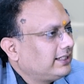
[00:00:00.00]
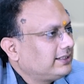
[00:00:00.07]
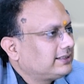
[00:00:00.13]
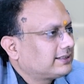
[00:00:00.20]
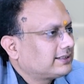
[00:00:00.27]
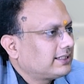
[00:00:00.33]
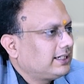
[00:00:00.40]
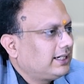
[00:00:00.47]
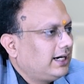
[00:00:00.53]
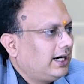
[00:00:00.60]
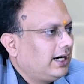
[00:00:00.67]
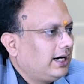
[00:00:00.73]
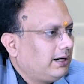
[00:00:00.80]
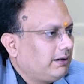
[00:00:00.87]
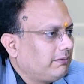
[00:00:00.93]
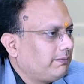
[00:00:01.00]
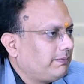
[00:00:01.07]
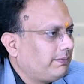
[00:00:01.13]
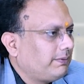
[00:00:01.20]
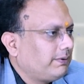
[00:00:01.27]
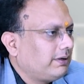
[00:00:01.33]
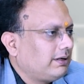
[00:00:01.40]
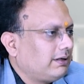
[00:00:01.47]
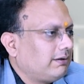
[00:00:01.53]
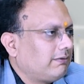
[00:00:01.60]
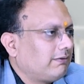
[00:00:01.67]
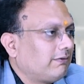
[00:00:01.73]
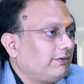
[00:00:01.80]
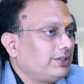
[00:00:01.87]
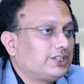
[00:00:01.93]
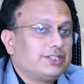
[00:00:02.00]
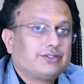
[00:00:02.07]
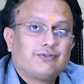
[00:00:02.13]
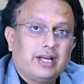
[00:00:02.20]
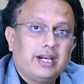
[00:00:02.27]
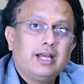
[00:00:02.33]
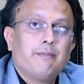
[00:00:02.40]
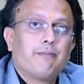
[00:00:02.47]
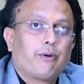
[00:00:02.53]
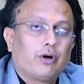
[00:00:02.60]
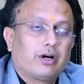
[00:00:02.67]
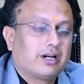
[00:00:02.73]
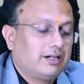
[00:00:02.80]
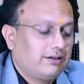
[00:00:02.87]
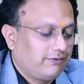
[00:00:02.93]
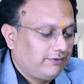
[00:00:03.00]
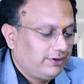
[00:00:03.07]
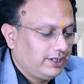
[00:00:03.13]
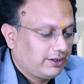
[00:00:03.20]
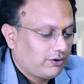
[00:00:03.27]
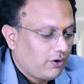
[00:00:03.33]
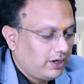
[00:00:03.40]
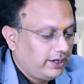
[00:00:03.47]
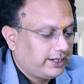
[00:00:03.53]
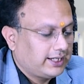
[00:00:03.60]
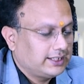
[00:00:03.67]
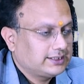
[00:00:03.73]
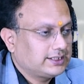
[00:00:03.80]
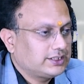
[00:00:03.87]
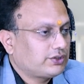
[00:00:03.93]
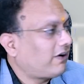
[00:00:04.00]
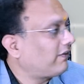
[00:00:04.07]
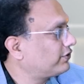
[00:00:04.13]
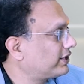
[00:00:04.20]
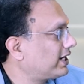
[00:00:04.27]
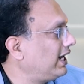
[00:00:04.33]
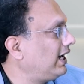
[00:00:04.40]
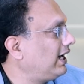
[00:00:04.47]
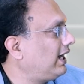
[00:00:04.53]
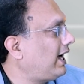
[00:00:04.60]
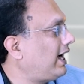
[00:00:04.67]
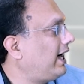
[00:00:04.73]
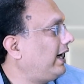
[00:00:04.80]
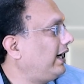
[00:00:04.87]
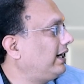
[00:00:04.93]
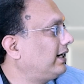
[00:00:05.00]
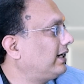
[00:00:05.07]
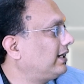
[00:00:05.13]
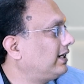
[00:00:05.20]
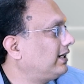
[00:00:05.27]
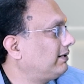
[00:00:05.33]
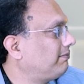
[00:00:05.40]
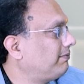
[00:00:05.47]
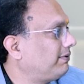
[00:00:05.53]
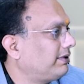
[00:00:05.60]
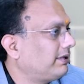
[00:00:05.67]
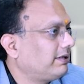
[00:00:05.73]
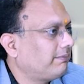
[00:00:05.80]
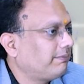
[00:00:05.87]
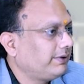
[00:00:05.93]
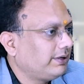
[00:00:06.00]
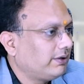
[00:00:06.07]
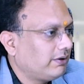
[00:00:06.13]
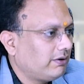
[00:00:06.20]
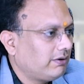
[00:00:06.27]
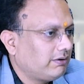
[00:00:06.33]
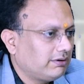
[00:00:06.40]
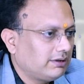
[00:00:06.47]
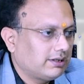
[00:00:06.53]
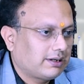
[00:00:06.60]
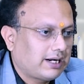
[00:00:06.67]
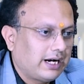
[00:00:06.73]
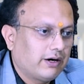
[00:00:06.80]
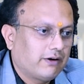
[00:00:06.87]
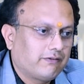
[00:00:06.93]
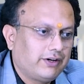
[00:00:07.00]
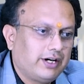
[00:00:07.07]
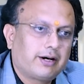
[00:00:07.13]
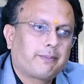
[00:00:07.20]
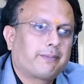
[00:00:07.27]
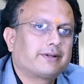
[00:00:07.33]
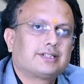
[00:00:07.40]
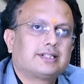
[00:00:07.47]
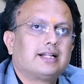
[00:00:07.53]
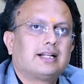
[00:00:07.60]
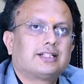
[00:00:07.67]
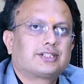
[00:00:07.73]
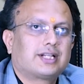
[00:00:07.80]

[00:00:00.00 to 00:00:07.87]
is, which is very important, we call it as the soft skill and the kind of interpersonal